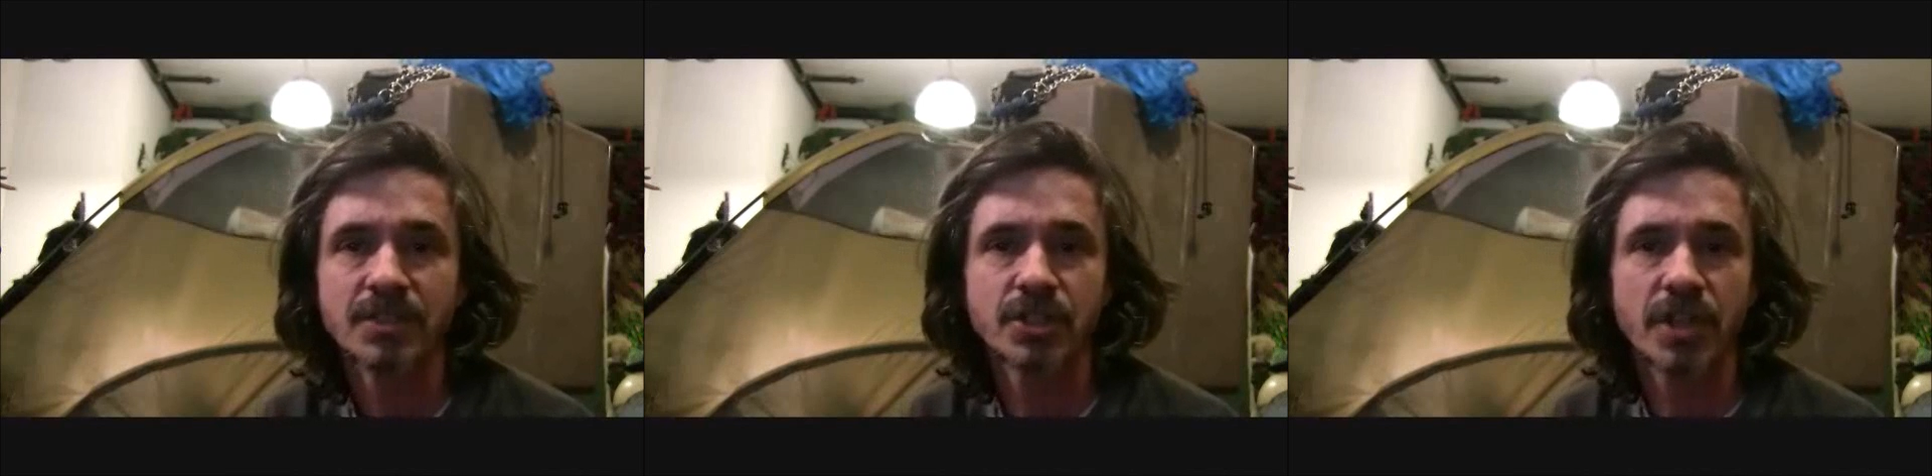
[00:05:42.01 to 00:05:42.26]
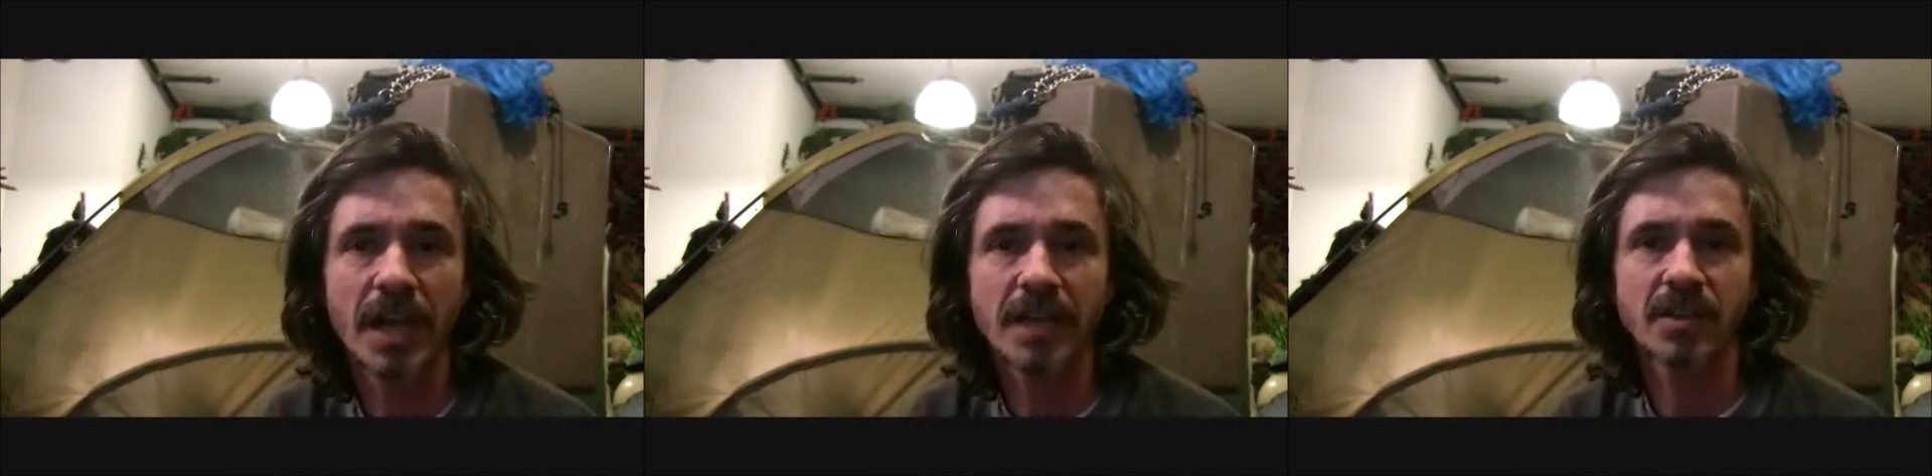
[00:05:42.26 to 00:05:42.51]

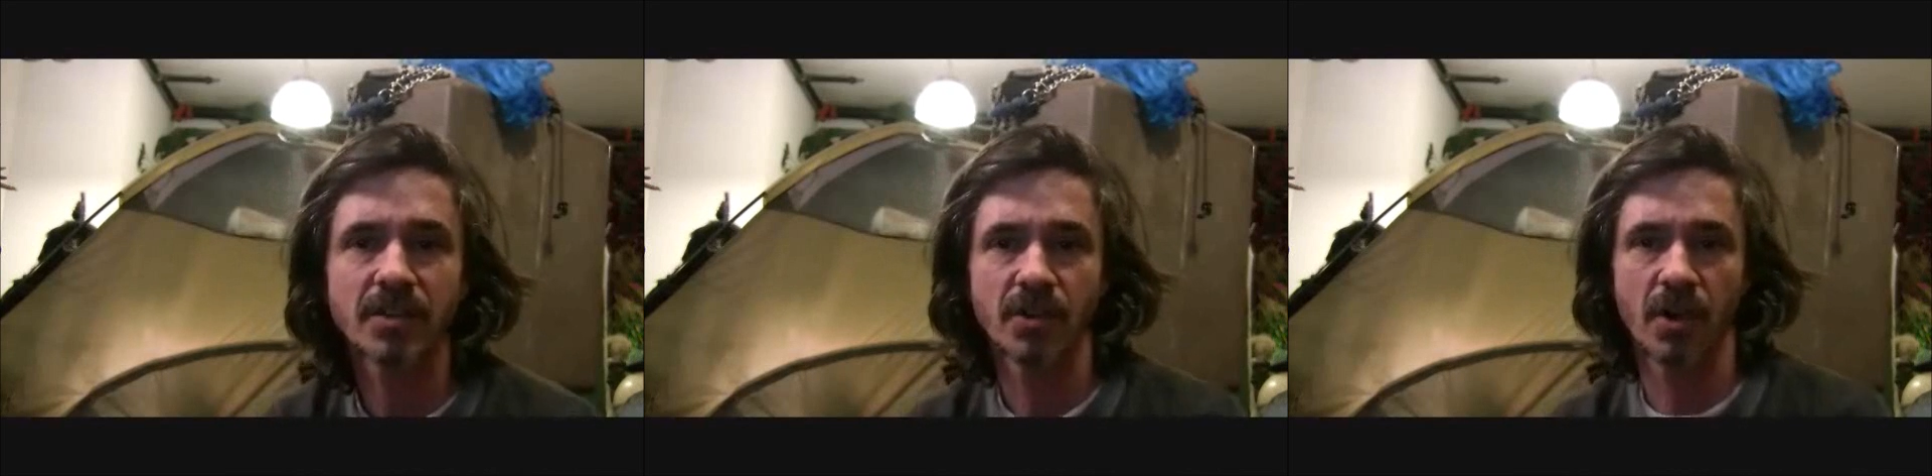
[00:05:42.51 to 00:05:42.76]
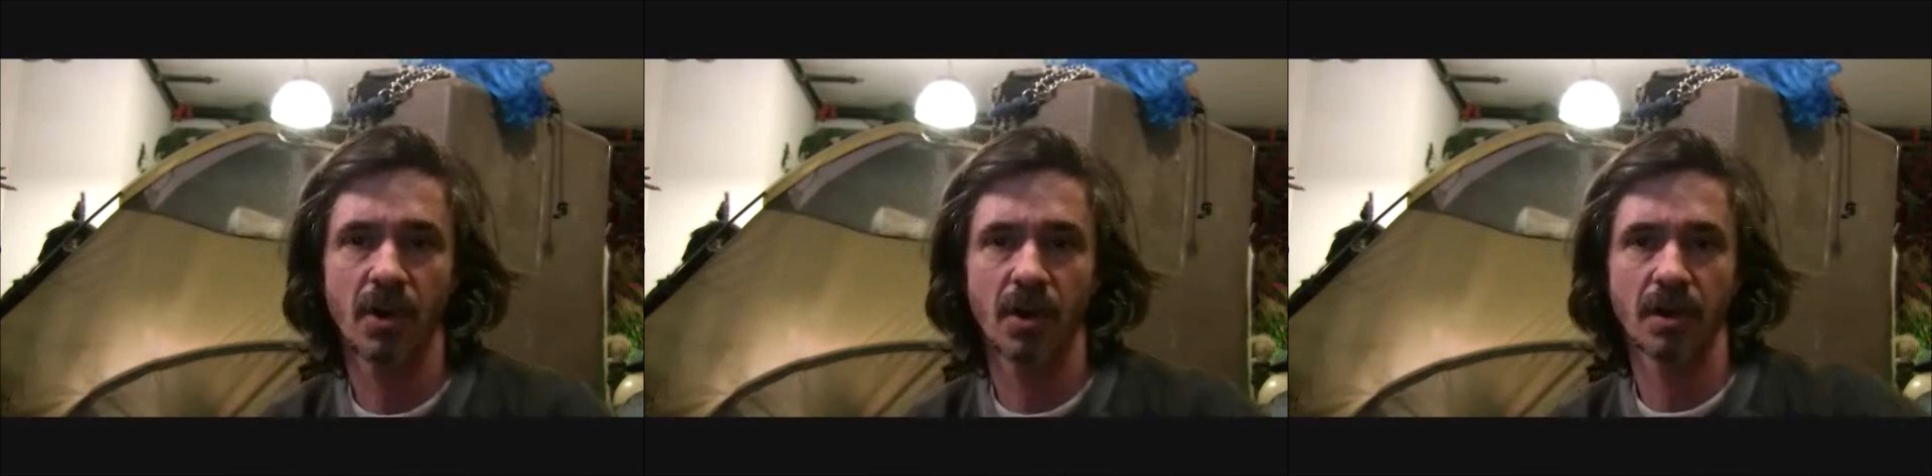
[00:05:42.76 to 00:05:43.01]
check the
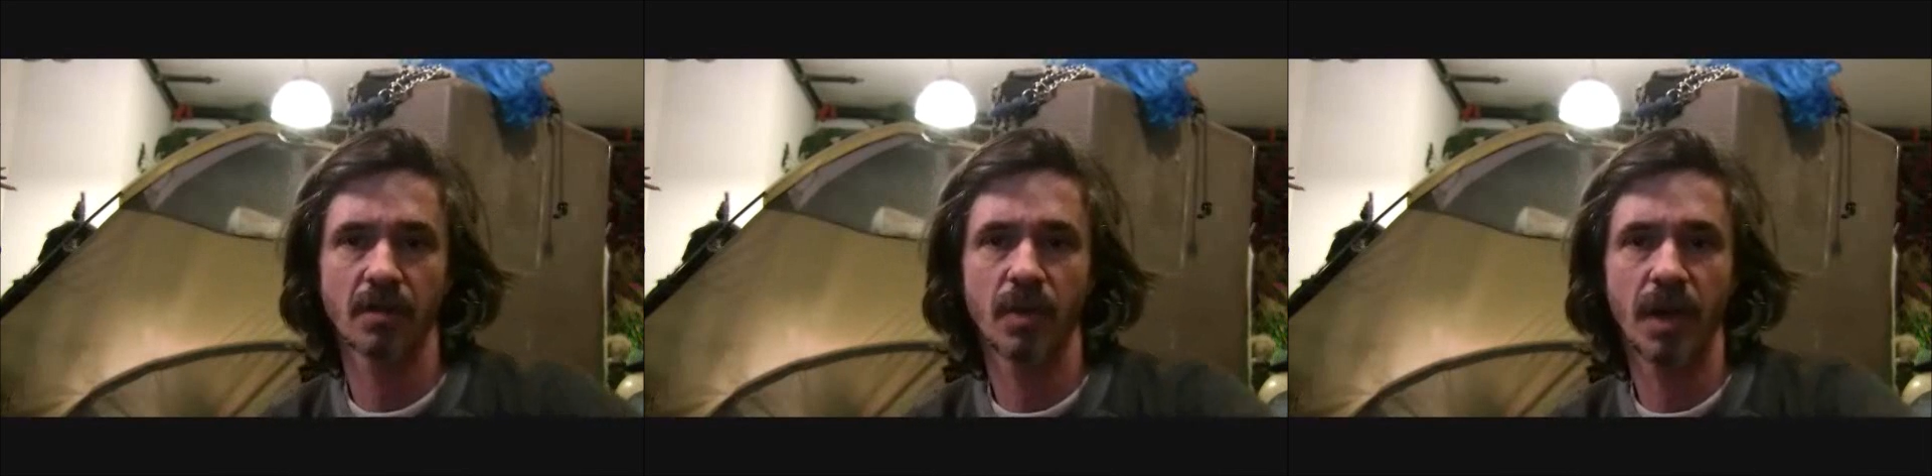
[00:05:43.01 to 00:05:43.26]
dog.